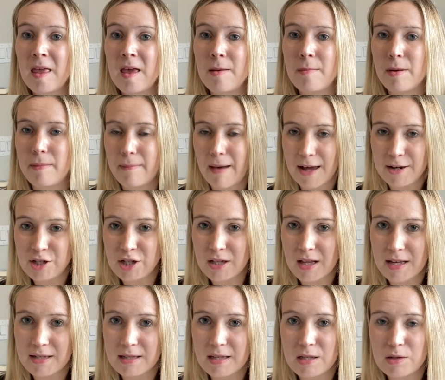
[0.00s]
But Magic
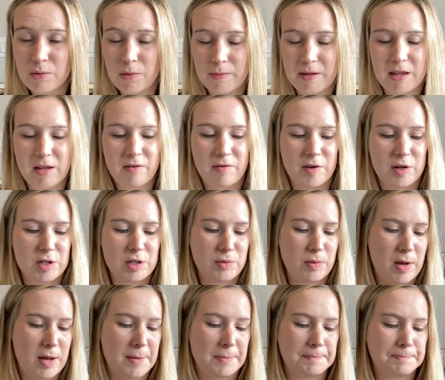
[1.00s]
Lessons will be the first
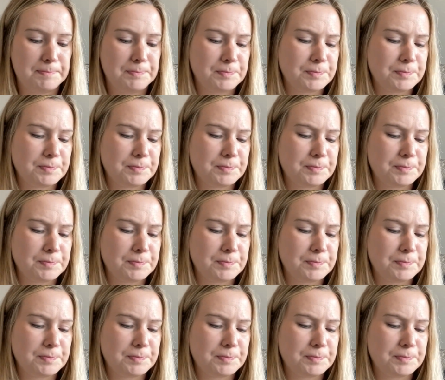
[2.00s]
one.